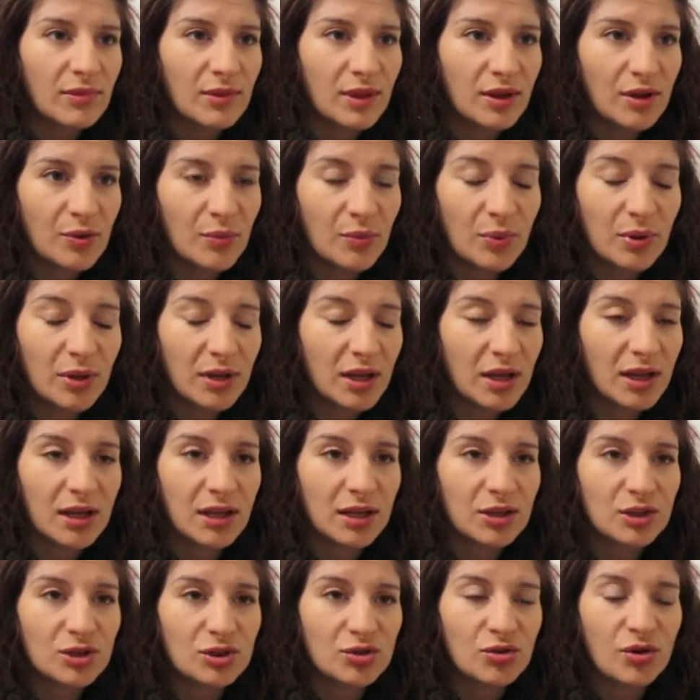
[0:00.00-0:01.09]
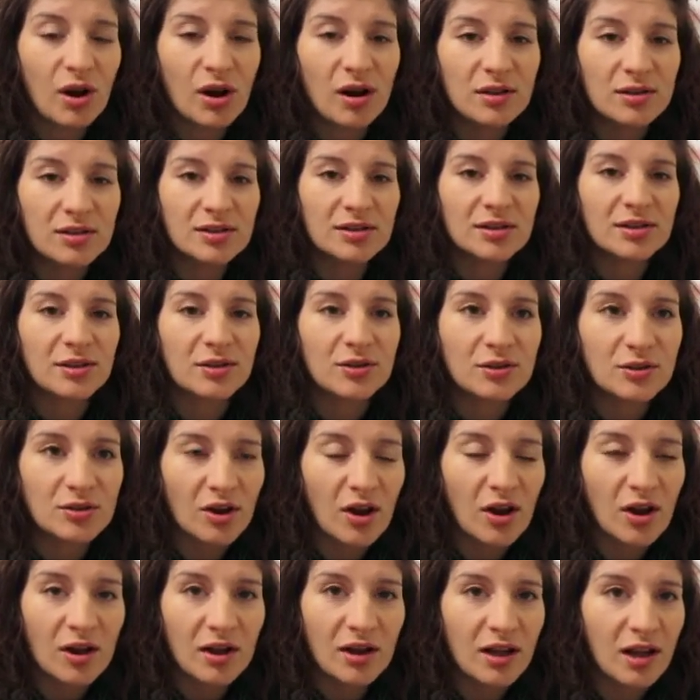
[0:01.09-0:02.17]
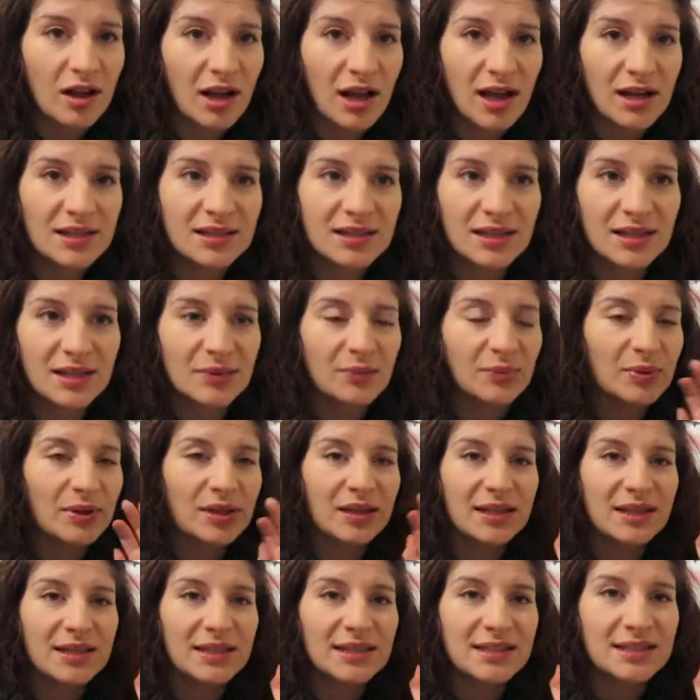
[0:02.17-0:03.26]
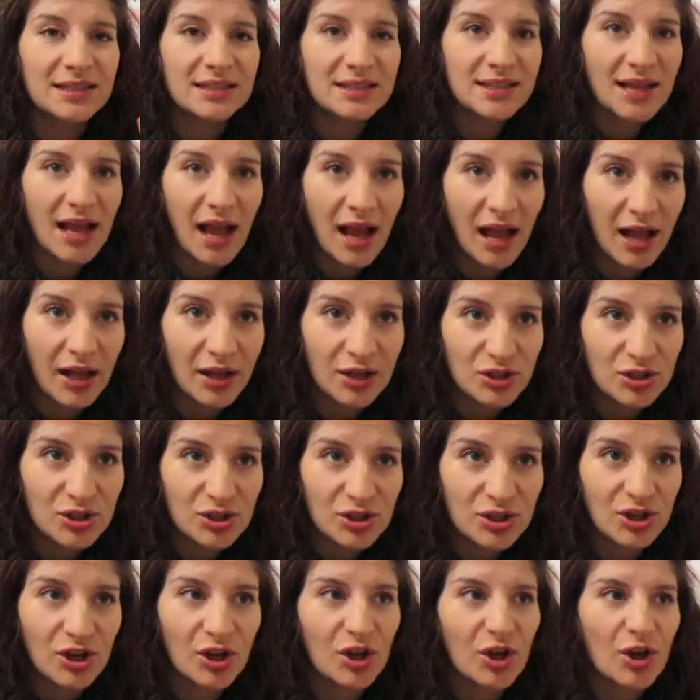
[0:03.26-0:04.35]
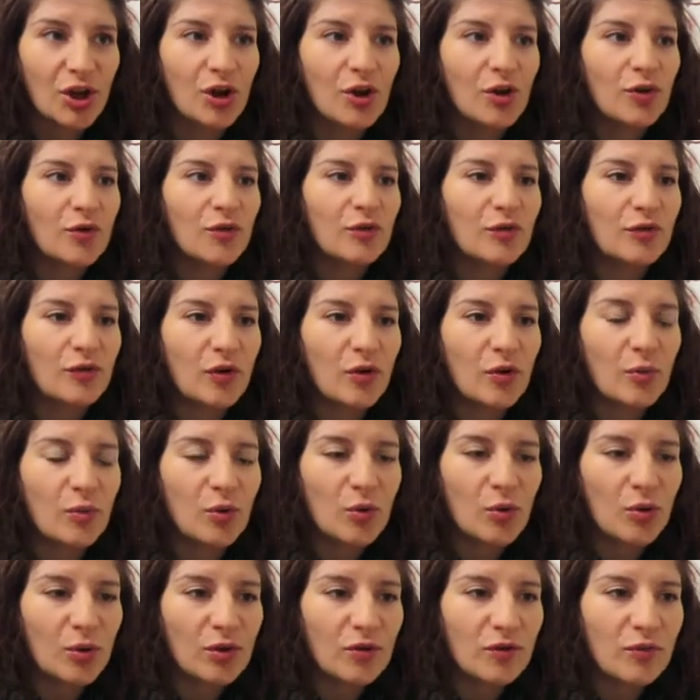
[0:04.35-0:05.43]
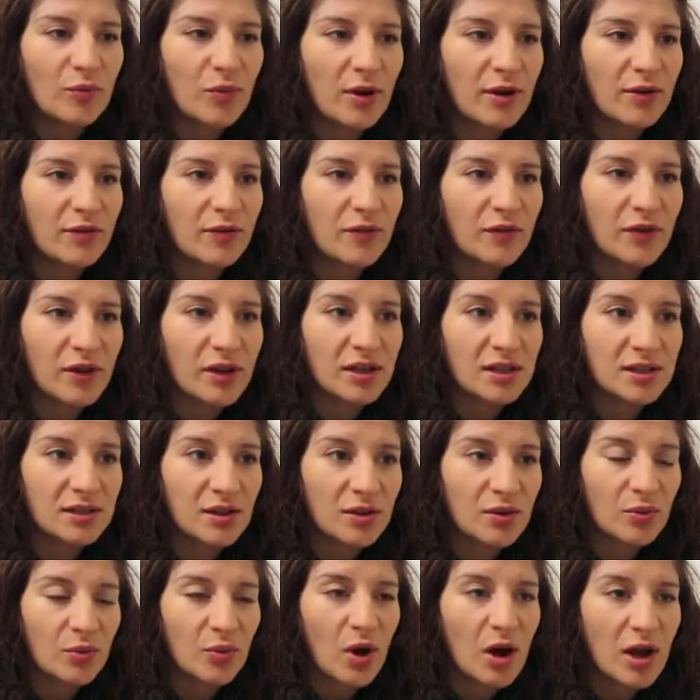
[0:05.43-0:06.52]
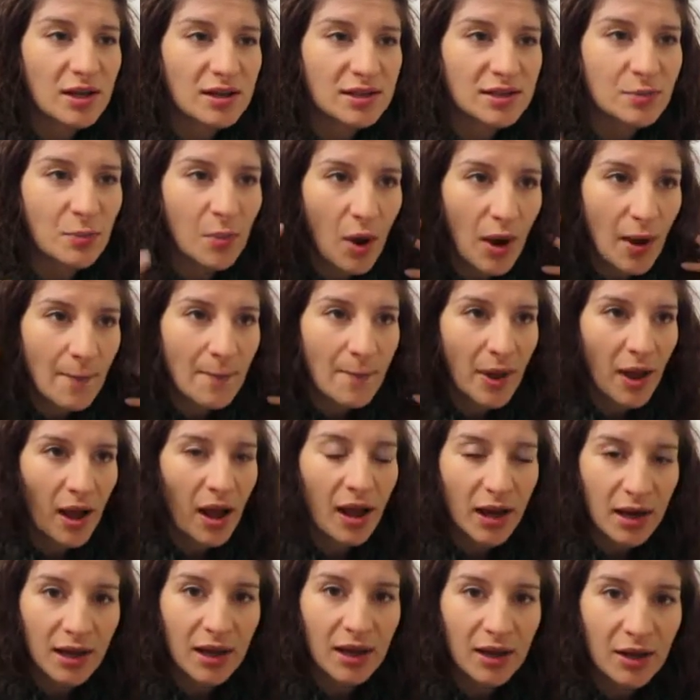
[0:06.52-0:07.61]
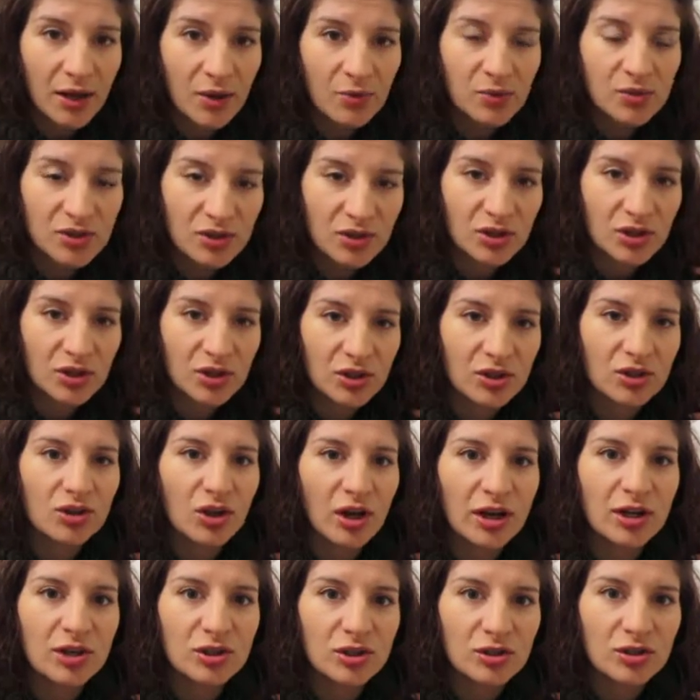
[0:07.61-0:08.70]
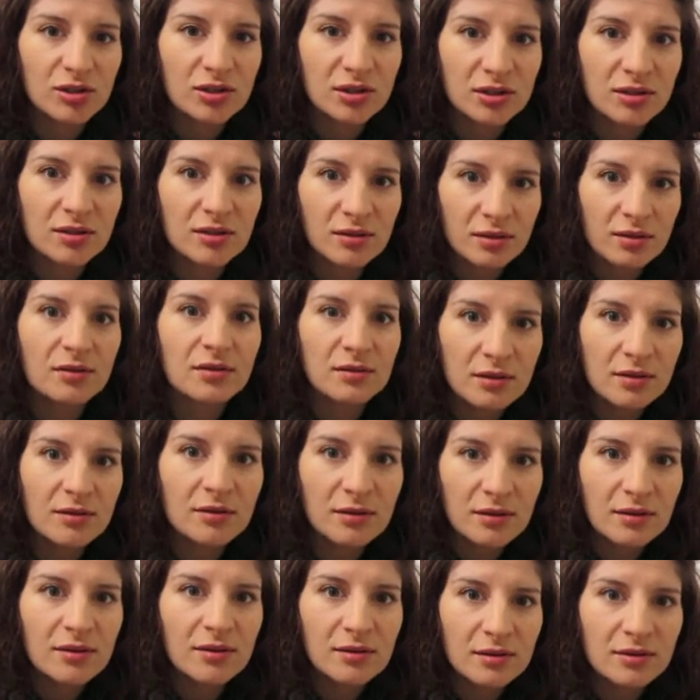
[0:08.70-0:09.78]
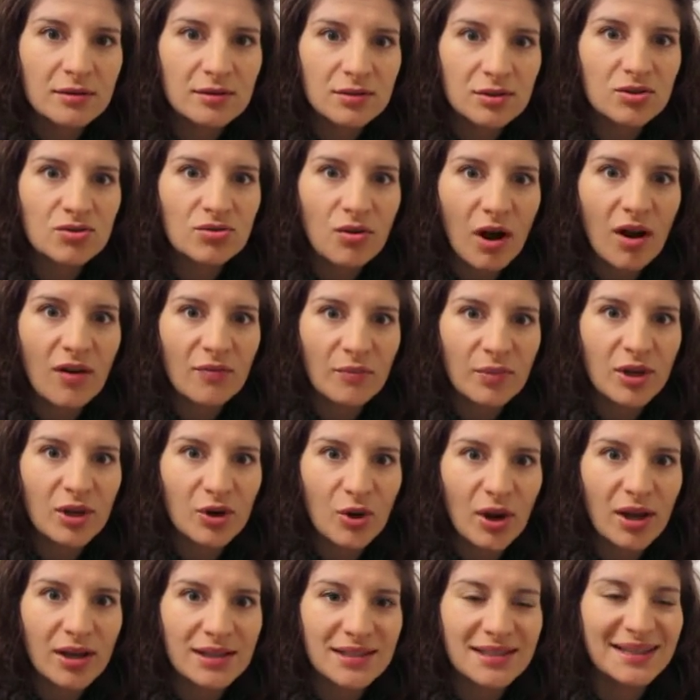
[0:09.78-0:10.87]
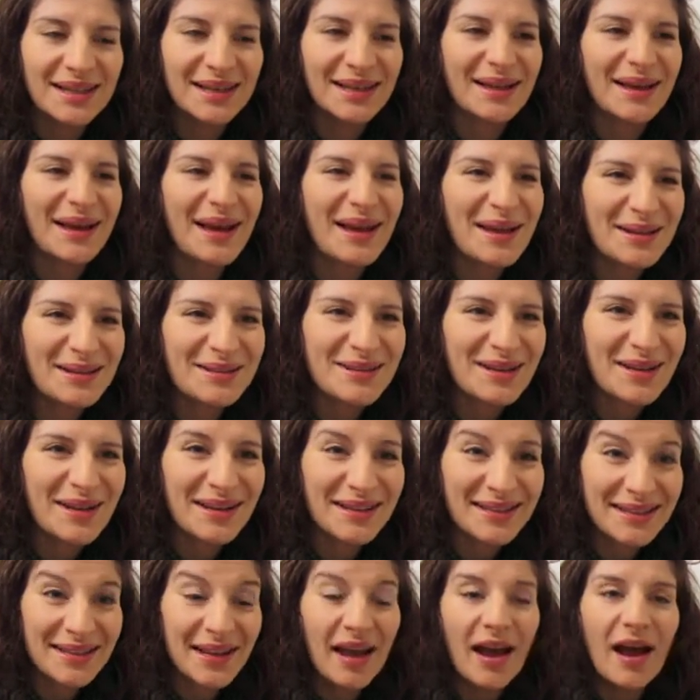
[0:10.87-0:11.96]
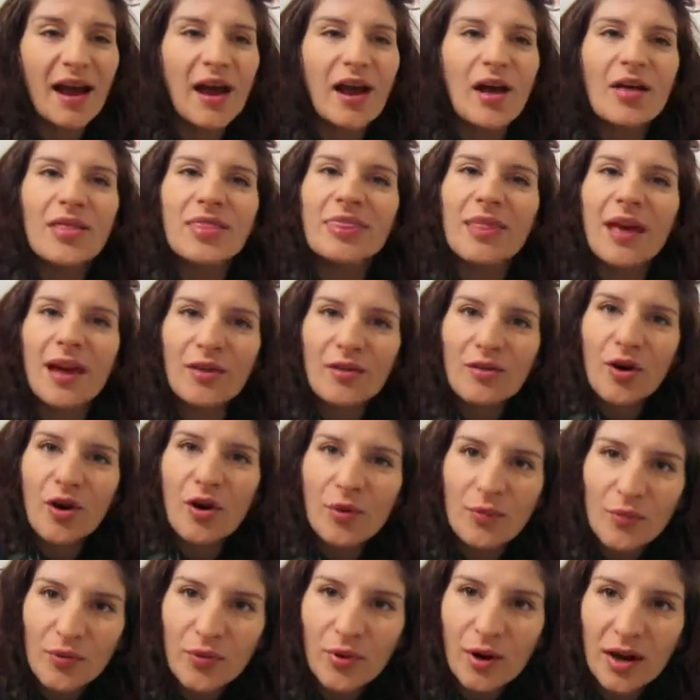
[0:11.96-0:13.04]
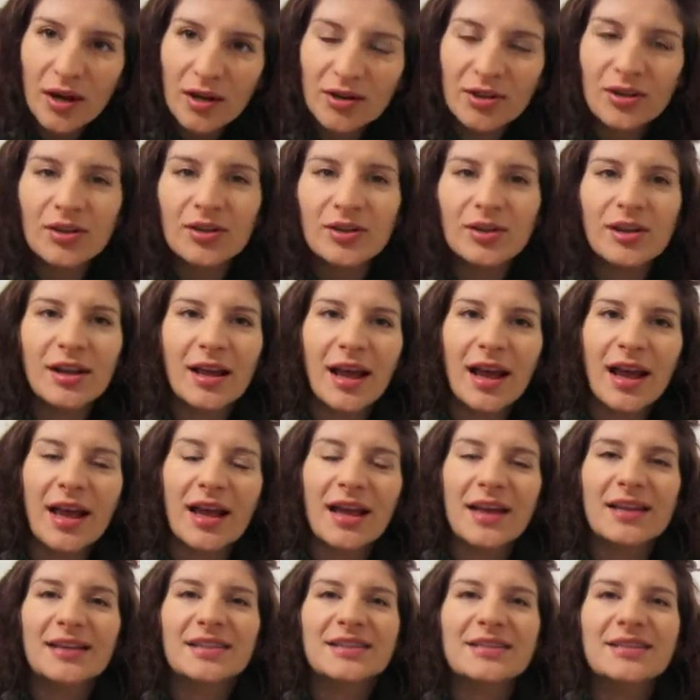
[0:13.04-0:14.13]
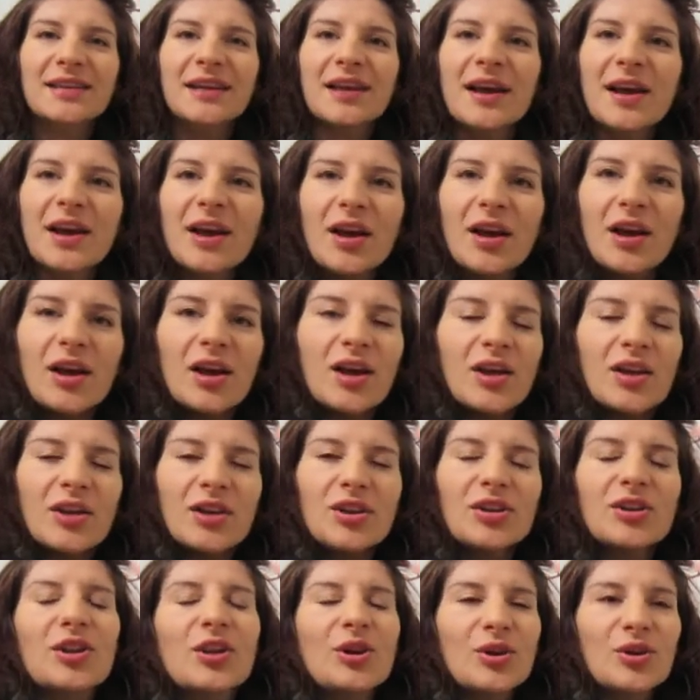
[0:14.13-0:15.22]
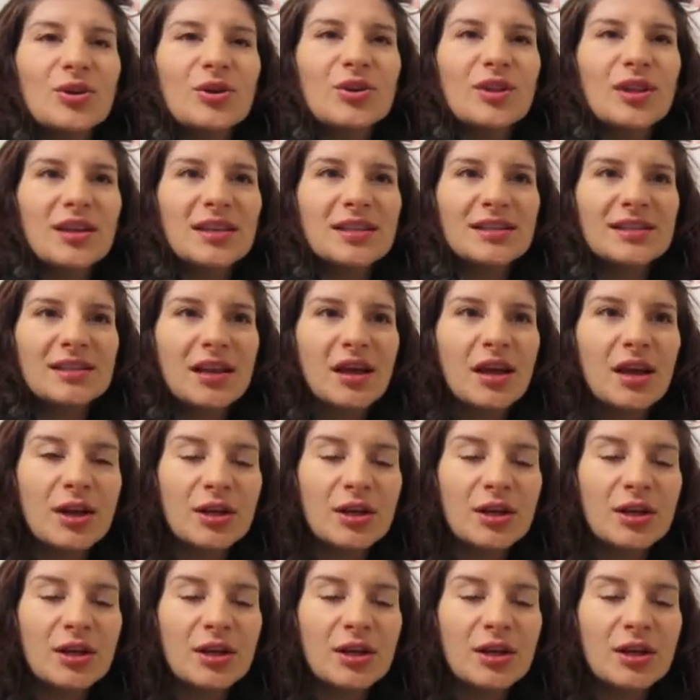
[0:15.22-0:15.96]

completely trust, and I had to completely detach from all of my fears, otherwise my panic was gonna like drive me crazy. And now that I'm pregnant, and there's